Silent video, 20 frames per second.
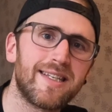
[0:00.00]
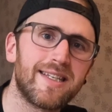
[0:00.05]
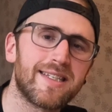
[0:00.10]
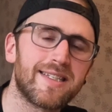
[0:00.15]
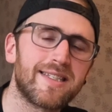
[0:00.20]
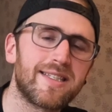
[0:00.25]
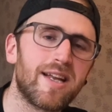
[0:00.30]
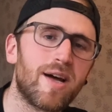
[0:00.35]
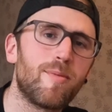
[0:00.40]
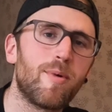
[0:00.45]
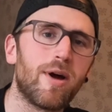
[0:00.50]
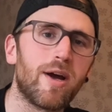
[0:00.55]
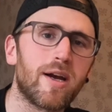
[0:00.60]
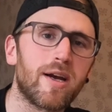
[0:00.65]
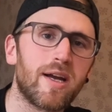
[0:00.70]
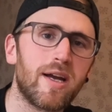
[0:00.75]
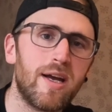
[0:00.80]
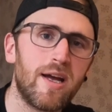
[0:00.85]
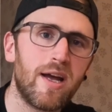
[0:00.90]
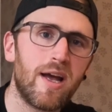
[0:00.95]
the
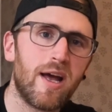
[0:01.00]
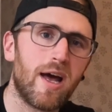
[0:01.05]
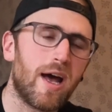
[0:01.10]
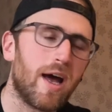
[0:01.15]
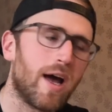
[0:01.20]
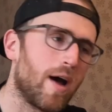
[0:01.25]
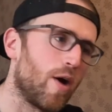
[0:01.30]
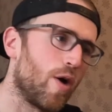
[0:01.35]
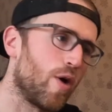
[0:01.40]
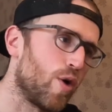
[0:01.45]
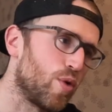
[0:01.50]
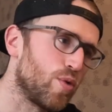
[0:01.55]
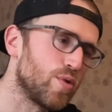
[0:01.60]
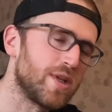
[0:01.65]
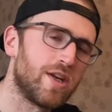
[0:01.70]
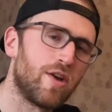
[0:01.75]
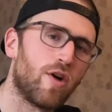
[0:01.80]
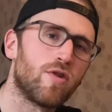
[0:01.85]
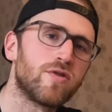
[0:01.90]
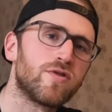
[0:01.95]
stomach,
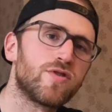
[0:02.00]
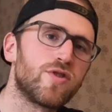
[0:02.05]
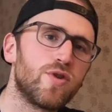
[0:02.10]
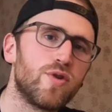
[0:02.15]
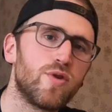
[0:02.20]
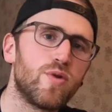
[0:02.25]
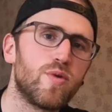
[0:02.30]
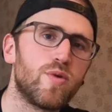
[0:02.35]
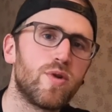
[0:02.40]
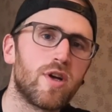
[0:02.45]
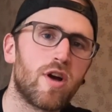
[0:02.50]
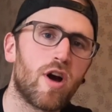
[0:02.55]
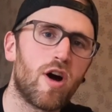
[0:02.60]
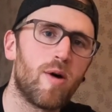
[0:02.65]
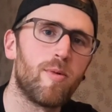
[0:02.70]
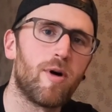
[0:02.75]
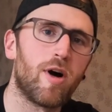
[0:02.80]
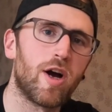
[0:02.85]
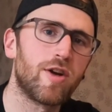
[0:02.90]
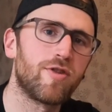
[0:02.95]
holding on to the
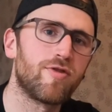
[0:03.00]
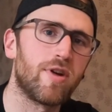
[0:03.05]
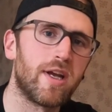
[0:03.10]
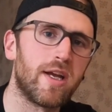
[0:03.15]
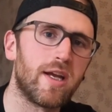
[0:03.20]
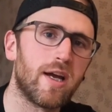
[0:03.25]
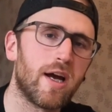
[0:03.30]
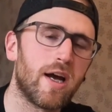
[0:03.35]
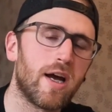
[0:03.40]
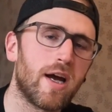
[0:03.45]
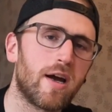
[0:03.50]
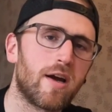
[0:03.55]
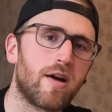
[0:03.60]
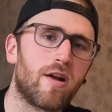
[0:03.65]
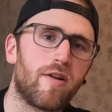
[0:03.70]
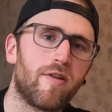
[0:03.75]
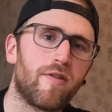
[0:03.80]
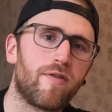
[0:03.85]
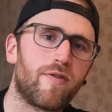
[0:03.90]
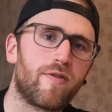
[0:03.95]
carbohydrate
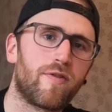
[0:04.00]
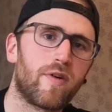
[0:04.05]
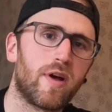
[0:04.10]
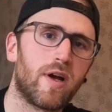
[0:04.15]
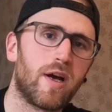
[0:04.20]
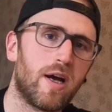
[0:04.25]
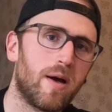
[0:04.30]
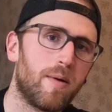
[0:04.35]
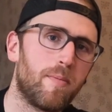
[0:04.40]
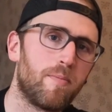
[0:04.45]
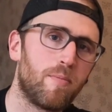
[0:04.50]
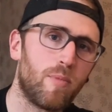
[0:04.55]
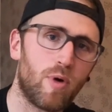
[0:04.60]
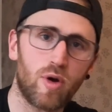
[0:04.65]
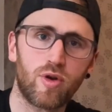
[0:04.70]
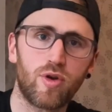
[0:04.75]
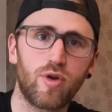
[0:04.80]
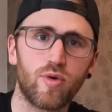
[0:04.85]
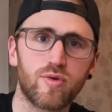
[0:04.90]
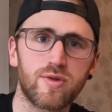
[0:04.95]
kind of
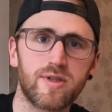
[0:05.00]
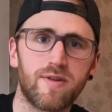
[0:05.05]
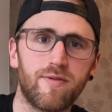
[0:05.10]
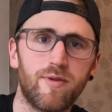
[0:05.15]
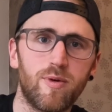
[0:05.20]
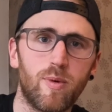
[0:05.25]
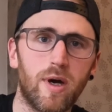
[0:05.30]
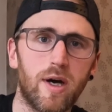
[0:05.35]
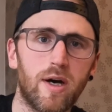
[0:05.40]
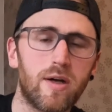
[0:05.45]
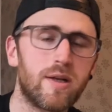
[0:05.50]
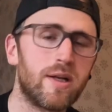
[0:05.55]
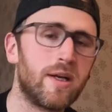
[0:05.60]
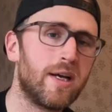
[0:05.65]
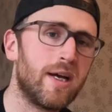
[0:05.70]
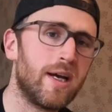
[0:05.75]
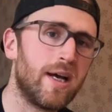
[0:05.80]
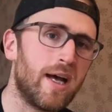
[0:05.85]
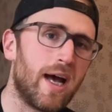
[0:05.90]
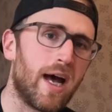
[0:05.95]
molecules, if you will,
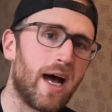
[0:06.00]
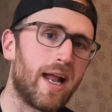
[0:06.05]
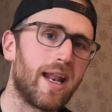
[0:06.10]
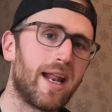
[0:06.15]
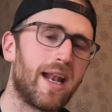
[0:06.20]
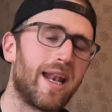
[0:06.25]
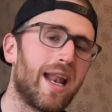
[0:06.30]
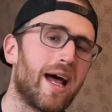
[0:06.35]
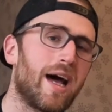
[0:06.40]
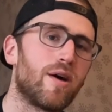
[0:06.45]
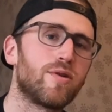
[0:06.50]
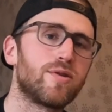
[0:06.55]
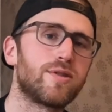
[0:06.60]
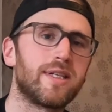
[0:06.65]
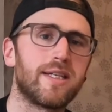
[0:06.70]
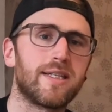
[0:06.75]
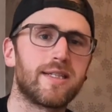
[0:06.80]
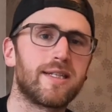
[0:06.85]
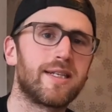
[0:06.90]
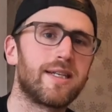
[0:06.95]
and allows
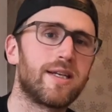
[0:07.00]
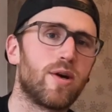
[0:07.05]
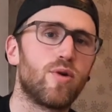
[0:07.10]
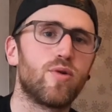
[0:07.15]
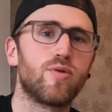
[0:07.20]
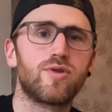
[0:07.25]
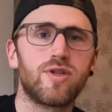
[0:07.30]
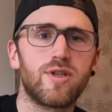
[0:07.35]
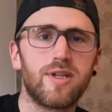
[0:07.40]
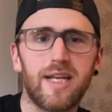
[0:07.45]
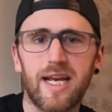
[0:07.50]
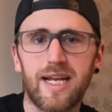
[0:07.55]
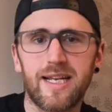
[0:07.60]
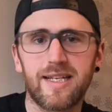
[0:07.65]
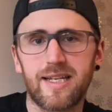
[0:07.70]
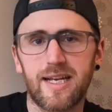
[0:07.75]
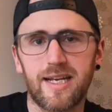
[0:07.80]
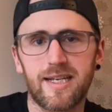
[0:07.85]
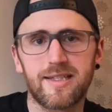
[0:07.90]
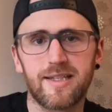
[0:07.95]
it to go to the
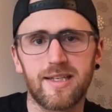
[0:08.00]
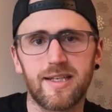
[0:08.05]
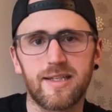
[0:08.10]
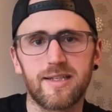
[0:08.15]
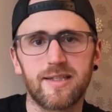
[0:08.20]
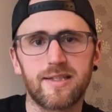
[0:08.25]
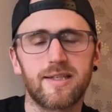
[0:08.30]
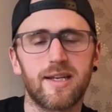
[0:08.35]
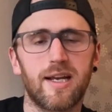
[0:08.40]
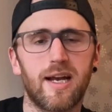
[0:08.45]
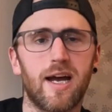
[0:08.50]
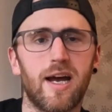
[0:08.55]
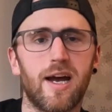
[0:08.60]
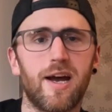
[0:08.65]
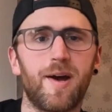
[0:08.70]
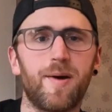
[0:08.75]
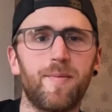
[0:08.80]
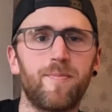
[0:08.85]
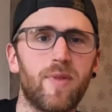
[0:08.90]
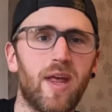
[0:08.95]
intestines
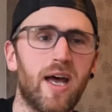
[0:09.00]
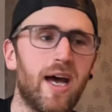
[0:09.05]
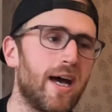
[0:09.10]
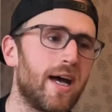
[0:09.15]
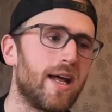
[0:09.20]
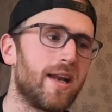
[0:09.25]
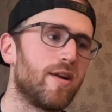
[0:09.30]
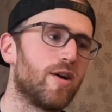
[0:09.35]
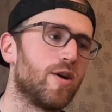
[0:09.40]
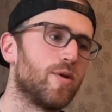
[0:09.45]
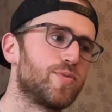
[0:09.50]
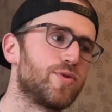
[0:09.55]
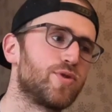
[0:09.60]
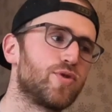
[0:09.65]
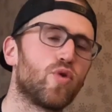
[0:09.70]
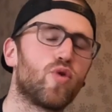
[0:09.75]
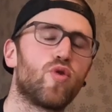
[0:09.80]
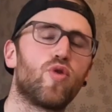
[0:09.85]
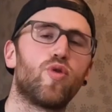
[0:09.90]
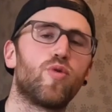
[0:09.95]
and
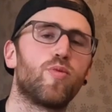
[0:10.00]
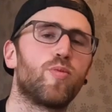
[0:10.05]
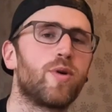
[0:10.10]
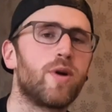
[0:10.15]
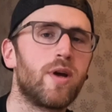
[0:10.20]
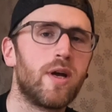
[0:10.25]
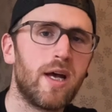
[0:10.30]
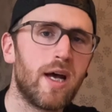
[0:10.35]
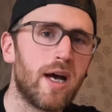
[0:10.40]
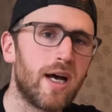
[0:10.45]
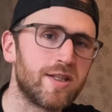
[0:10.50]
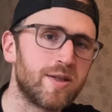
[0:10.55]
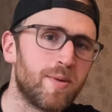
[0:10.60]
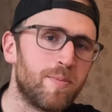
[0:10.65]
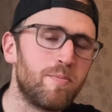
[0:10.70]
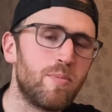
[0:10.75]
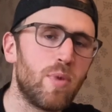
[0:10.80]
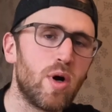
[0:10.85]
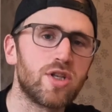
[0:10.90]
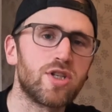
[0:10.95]
absorb at a
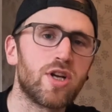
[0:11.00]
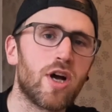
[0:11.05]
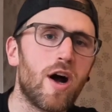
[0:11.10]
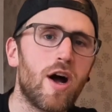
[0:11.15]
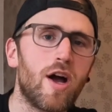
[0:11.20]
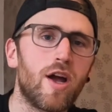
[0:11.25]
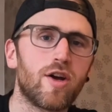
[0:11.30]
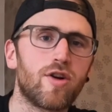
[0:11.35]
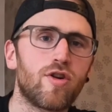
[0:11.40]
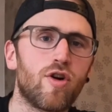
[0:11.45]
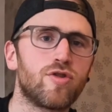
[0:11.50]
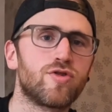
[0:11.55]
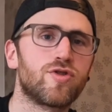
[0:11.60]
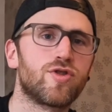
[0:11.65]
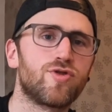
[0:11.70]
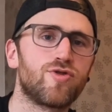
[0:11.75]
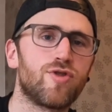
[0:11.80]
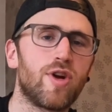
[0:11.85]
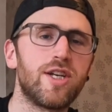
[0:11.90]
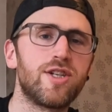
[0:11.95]
much higher
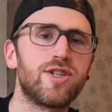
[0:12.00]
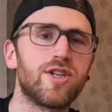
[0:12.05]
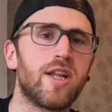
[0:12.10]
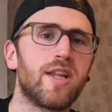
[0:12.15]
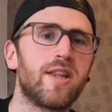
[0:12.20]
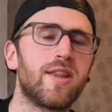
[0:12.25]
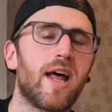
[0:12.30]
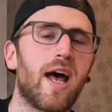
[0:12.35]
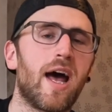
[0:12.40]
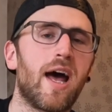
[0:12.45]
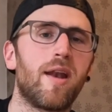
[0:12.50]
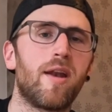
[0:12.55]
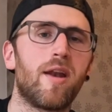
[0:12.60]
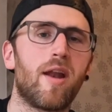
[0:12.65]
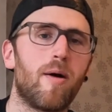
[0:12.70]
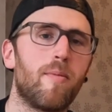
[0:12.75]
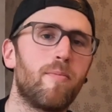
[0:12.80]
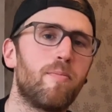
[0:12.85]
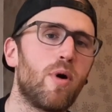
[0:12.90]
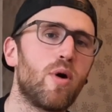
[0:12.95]
concentration than
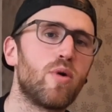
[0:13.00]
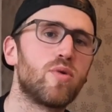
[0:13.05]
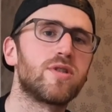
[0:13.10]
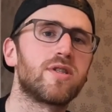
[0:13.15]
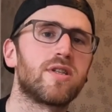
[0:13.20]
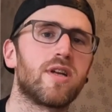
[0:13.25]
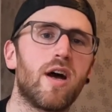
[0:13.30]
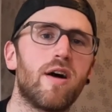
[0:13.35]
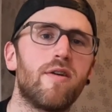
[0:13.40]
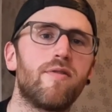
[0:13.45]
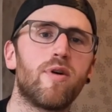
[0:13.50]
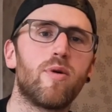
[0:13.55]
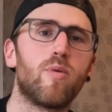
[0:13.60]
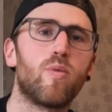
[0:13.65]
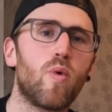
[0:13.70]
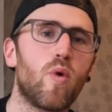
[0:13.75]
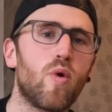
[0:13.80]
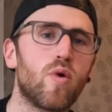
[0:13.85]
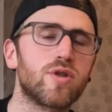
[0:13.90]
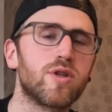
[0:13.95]
most other
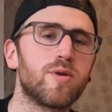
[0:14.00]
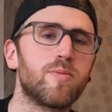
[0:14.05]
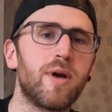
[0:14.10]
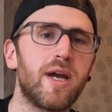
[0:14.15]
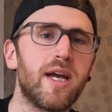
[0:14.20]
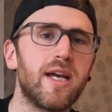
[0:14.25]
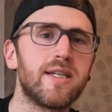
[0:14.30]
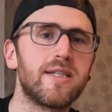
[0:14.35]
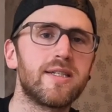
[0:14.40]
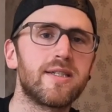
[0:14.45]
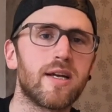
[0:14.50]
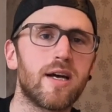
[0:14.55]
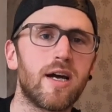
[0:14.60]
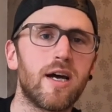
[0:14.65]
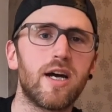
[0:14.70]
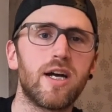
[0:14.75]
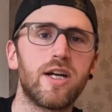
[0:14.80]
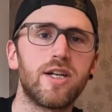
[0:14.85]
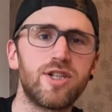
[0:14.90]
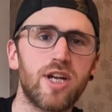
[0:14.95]
water-based
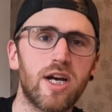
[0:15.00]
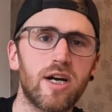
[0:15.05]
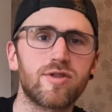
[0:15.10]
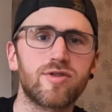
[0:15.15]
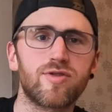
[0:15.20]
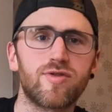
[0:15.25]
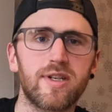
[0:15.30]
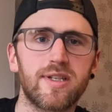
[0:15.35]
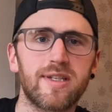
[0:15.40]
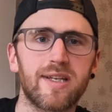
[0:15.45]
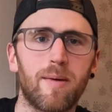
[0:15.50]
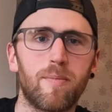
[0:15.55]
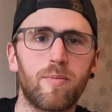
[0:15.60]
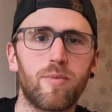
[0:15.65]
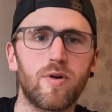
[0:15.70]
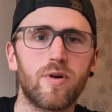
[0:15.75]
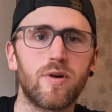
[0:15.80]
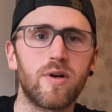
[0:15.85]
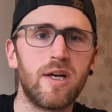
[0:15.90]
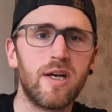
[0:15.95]
gels, for
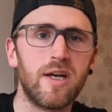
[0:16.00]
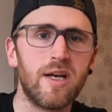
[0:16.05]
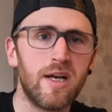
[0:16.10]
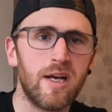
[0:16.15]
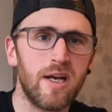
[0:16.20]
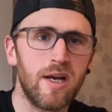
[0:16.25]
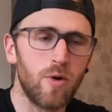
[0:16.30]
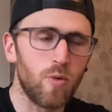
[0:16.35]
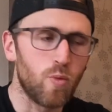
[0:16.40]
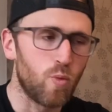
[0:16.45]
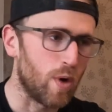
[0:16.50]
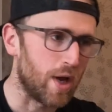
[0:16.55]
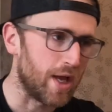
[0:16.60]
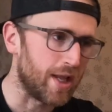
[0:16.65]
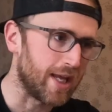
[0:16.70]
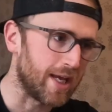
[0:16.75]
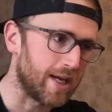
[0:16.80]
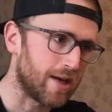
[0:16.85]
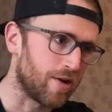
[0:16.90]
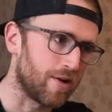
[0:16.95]
example, where
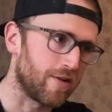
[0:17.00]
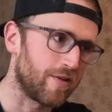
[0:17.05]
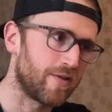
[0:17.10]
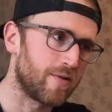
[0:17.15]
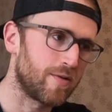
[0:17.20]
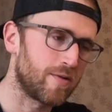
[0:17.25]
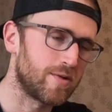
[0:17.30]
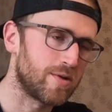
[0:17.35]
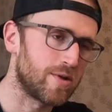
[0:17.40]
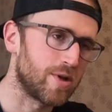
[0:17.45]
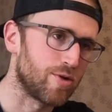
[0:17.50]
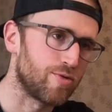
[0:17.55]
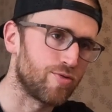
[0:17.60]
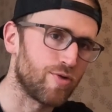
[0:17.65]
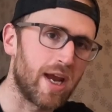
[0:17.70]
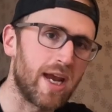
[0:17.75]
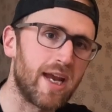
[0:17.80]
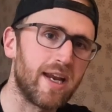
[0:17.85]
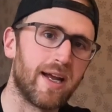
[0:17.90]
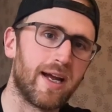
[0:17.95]
they kind of
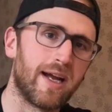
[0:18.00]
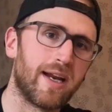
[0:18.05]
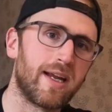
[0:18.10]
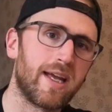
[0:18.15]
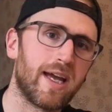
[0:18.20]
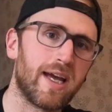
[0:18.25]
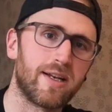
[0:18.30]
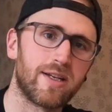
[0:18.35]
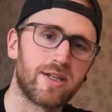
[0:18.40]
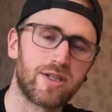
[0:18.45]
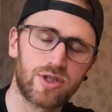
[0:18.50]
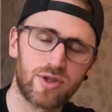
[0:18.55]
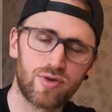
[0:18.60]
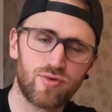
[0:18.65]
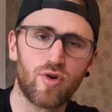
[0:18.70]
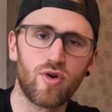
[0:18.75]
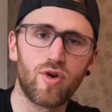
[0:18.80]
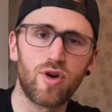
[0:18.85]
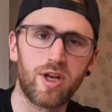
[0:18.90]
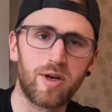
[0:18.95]
degrade and get
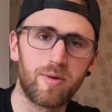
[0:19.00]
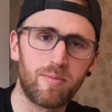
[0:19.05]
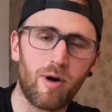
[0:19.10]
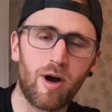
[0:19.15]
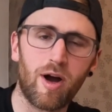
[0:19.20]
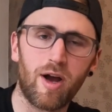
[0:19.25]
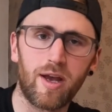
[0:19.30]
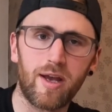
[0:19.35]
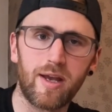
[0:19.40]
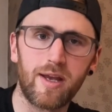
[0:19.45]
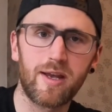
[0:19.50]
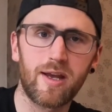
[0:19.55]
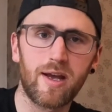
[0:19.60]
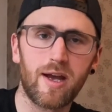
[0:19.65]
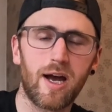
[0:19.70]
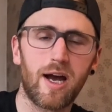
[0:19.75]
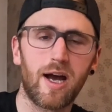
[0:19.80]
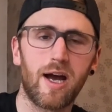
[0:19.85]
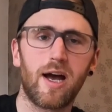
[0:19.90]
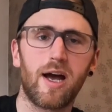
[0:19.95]
destroyed by
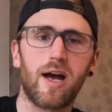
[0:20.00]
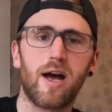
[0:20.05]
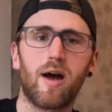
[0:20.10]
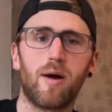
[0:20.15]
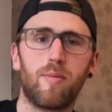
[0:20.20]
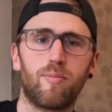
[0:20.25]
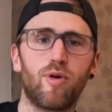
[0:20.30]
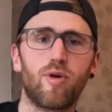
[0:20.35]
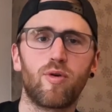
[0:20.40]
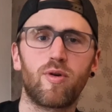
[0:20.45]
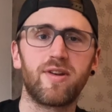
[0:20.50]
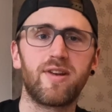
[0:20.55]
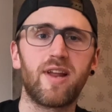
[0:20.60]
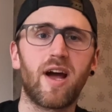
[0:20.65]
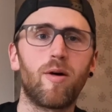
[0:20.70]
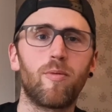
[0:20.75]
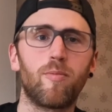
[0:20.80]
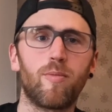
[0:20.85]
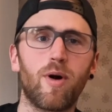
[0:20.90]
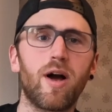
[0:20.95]
and broken
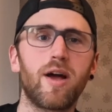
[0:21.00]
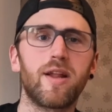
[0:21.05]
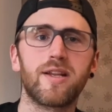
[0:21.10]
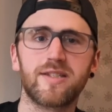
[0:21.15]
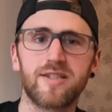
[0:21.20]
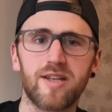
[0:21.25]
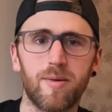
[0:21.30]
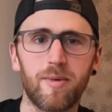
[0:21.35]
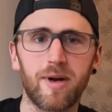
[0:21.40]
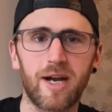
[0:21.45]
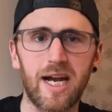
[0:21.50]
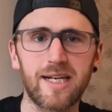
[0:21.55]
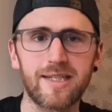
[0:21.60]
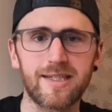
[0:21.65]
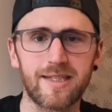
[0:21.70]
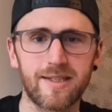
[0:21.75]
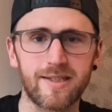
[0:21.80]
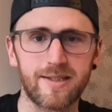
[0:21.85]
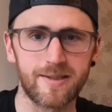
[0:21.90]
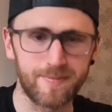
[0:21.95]
down by the stomach
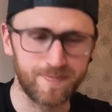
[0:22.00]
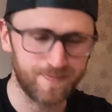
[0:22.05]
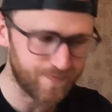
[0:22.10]
acids.